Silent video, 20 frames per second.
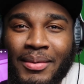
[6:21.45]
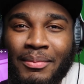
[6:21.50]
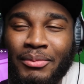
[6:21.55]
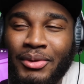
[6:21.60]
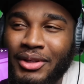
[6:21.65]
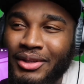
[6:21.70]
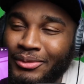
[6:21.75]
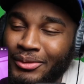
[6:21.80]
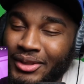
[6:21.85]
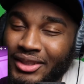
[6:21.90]

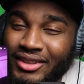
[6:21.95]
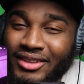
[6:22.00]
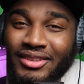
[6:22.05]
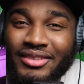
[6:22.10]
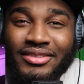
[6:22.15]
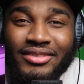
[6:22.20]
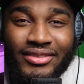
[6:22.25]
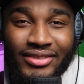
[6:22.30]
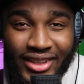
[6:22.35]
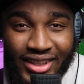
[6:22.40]
But what the
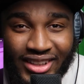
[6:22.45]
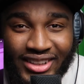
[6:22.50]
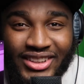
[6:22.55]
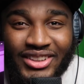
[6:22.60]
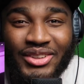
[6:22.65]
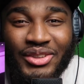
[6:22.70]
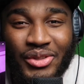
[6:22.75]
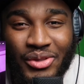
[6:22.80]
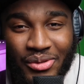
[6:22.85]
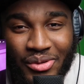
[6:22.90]
fuck
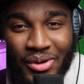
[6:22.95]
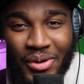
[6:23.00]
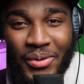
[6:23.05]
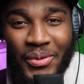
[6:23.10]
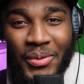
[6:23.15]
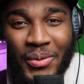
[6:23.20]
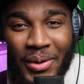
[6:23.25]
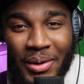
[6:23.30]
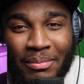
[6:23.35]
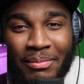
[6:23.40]
do you
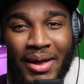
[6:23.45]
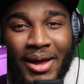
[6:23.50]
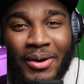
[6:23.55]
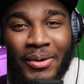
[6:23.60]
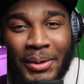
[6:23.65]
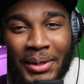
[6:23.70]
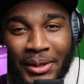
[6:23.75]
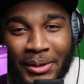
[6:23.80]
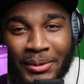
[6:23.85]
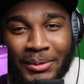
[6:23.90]
know
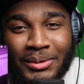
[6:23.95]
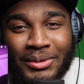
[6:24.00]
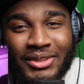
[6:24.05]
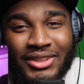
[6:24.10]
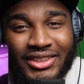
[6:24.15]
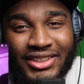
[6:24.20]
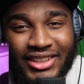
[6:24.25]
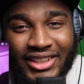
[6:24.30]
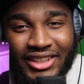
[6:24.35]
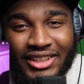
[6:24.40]
about
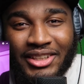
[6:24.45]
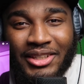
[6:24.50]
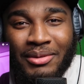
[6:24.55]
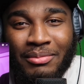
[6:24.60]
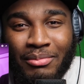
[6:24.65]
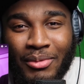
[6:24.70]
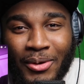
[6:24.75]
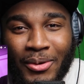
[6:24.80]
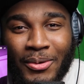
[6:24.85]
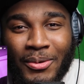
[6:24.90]
Harold's chicken,
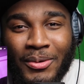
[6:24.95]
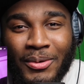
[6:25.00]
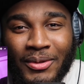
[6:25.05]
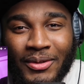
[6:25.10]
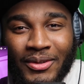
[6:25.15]
bro?